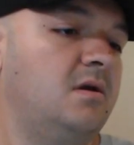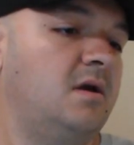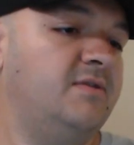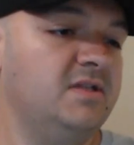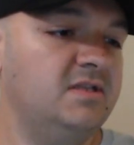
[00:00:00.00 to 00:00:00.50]

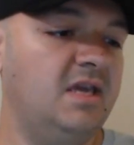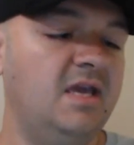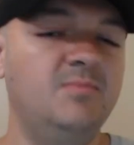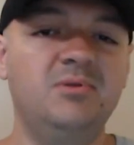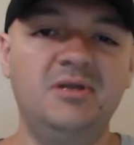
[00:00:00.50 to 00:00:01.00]
I think the
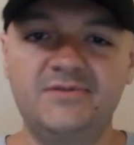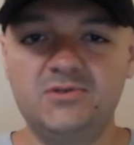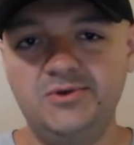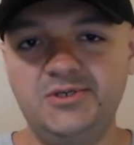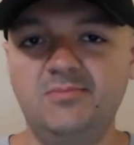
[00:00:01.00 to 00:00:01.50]
gameplay of
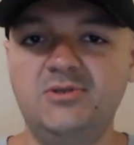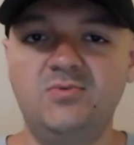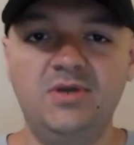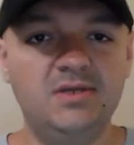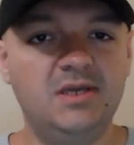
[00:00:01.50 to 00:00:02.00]
switching
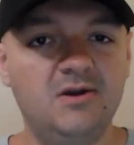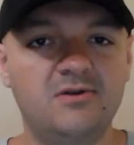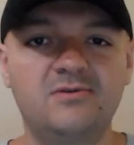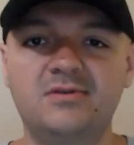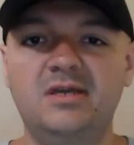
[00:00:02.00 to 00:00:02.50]
between the
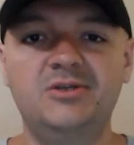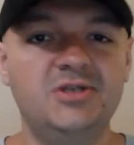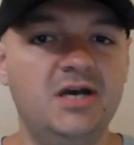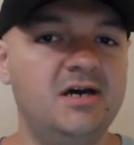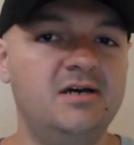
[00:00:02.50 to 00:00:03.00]
characters like
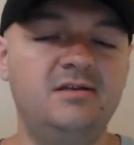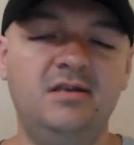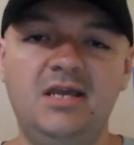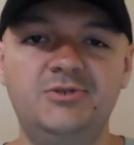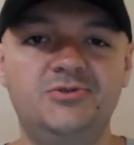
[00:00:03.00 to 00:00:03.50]
John,
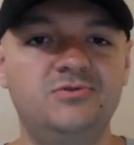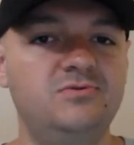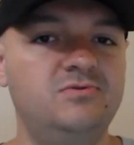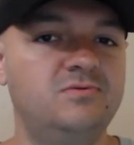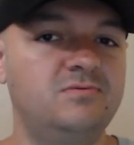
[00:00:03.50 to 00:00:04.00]

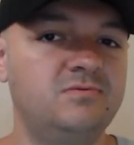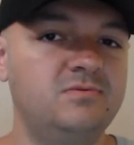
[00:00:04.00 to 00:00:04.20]
Andrew,